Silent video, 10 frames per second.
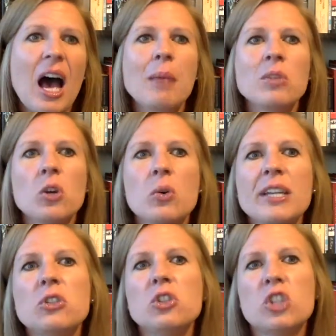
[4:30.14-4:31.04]
I'm
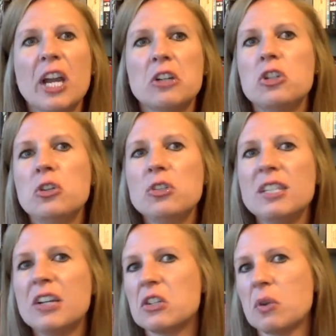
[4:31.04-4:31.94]
going to share two
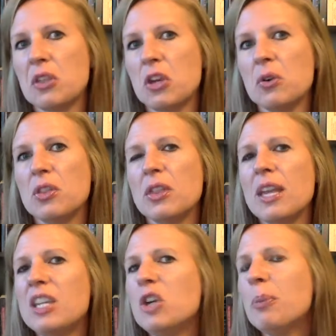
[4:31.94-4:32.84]
secrets with you
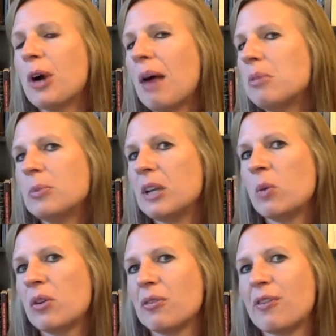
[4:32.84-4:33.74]
that you probably
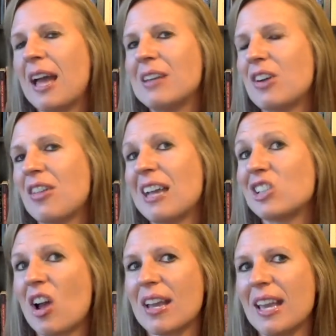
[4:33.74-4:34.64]
won't find all that
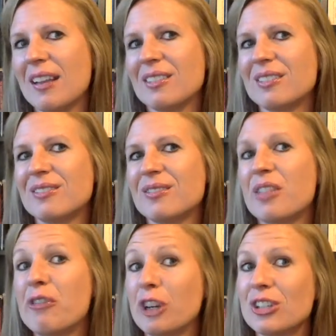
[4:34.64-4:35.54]
shocking
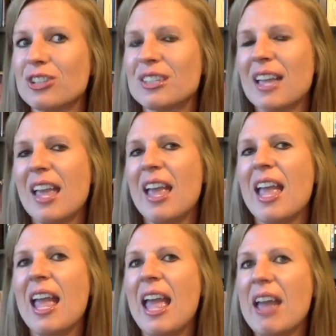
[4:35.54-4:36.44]
the first.
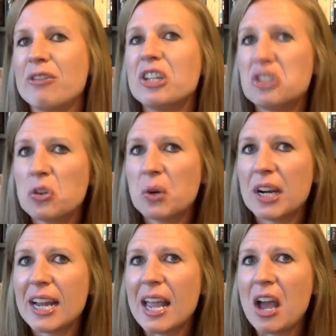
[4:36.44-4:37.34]
Every
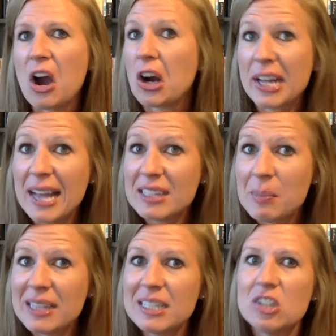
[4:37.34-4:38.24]
story already has a
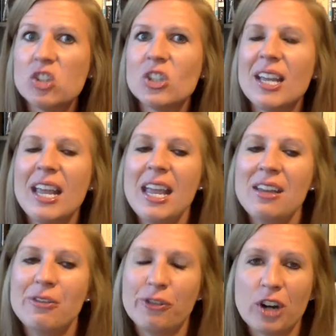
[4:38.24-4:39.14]
message.
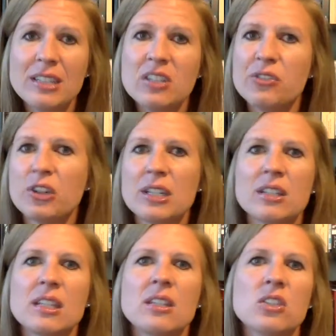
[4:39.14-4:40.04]
In Friends, for
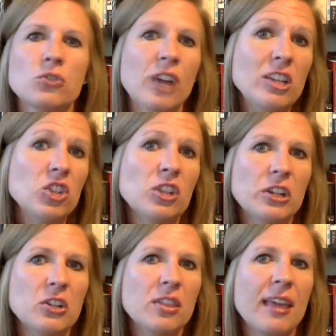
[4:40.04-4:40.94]
instance, Rachel
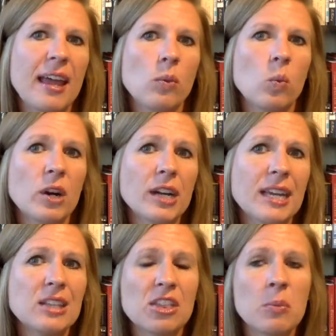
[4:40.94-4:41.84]
learned that work
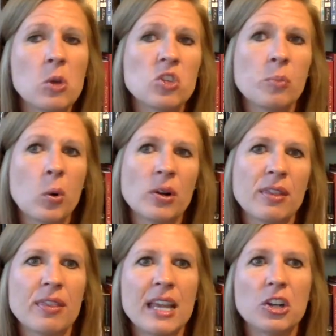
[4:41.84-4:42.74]
isn't the most
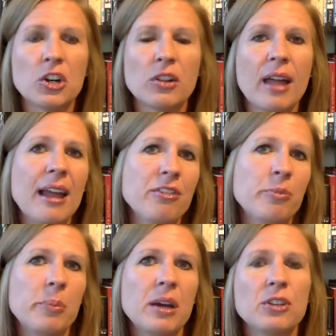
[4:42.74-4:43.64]
important thing in her life,
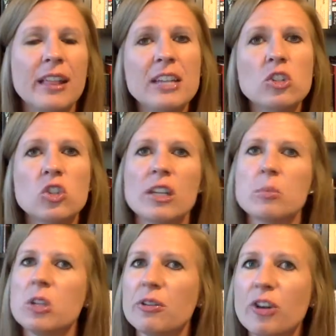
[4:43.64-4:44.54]
but
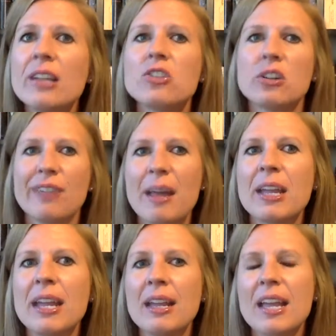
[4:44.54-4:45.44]
relationships, her friends, her
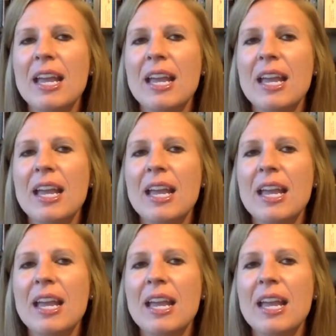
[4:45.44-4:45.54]
family.